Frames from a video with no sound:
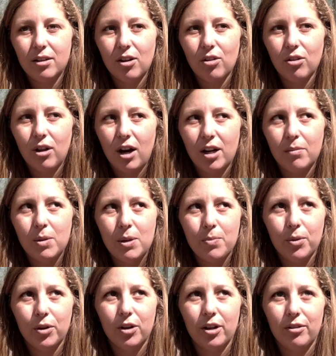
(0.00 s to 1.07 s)
a lot of
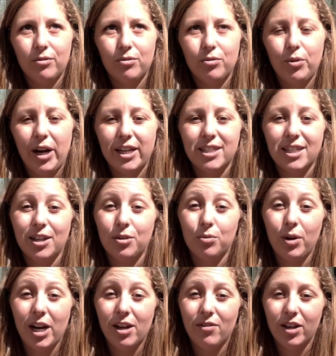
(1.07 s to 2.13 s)
people are ranting
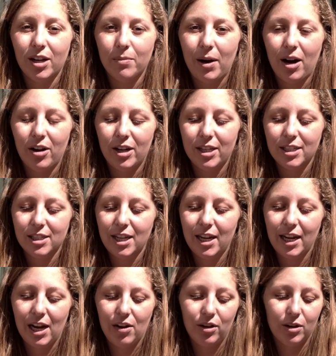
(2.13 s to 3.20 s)
and raving about it and
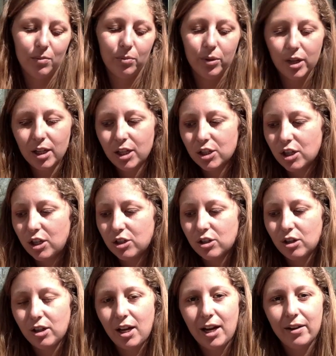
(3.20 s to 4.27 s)
saying how it completely changed
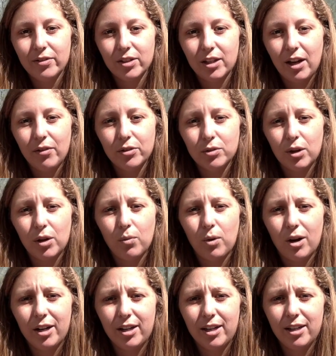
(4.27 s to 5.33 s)
their lives, and that was what I
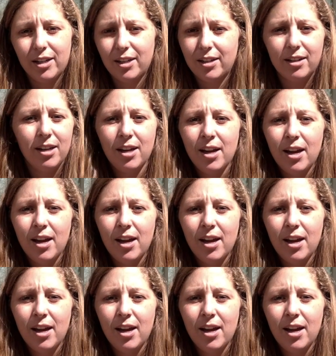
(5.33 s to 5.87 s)
wanted, and